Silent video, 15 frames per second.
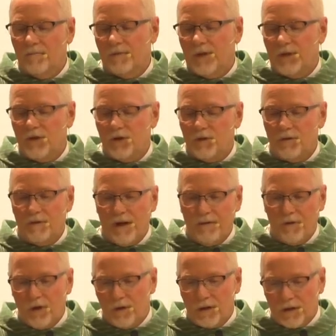issue of
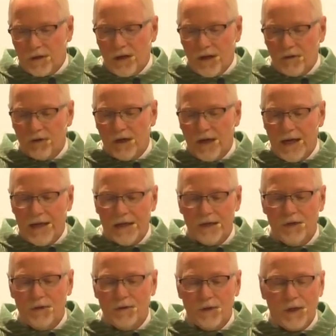having you congregating
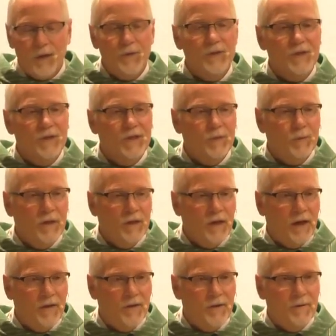too closely to one another.